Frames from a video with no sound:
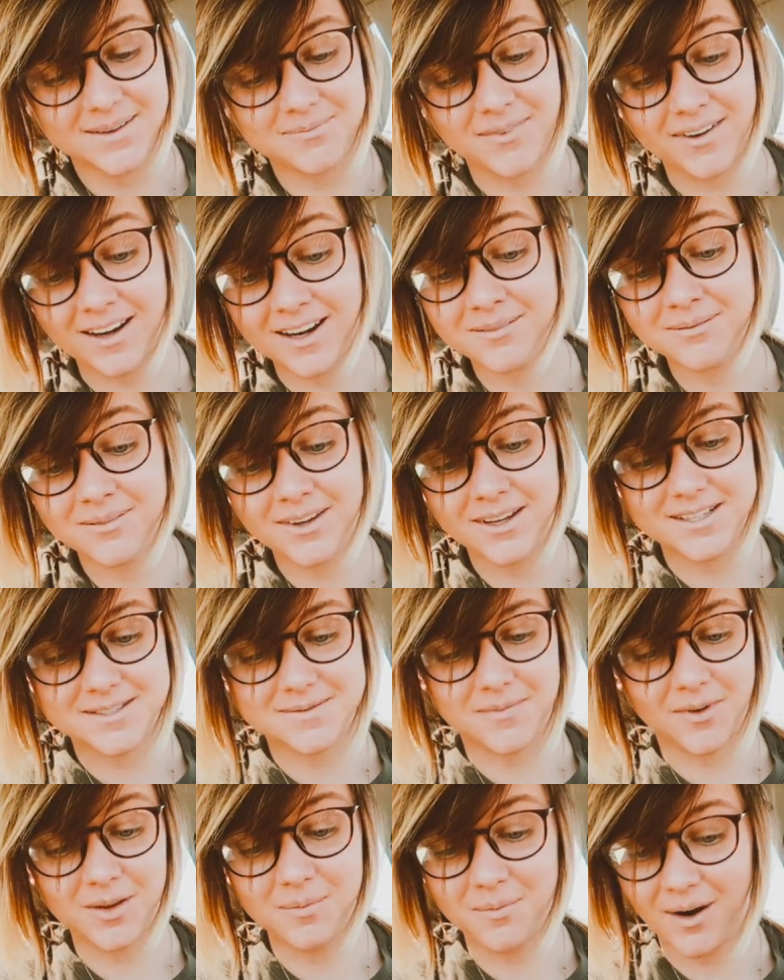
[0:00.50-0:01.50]
My name
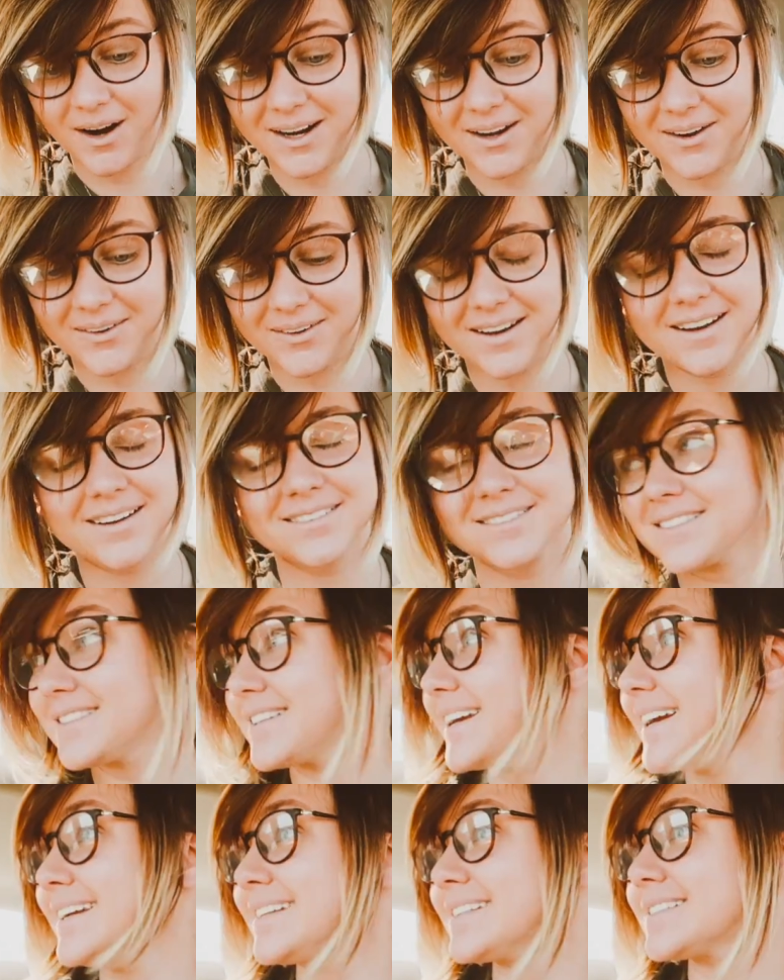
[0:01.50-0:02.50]
is Molly Marco. Oh,
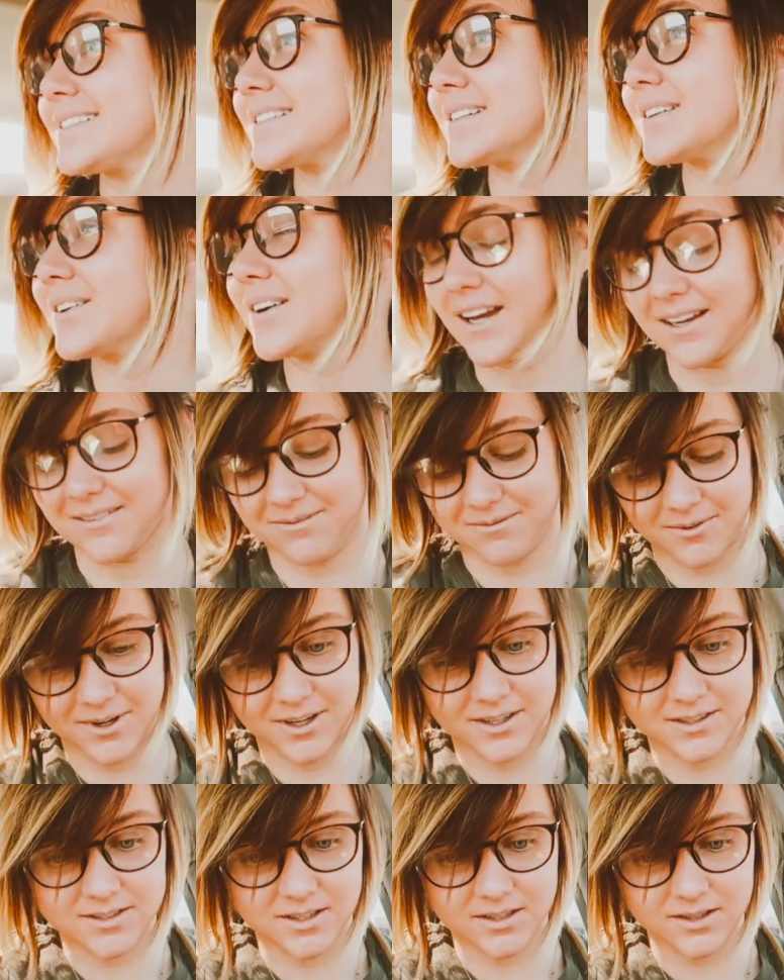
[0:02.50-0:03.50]
dang it. Okay,
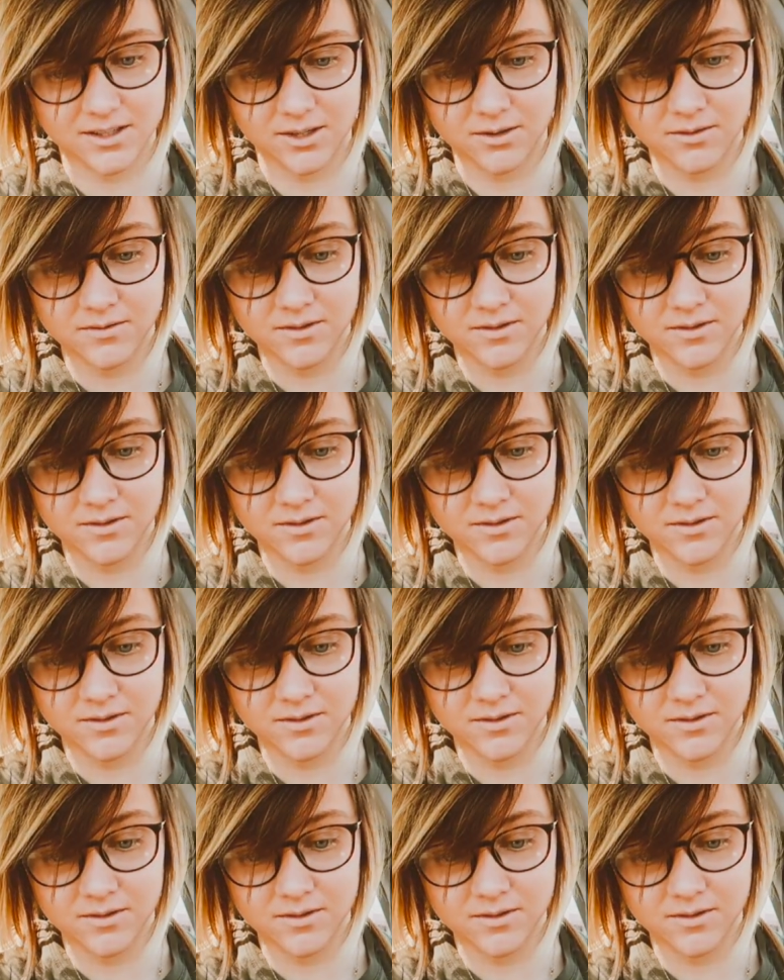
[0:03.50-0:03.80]
we're gonna start that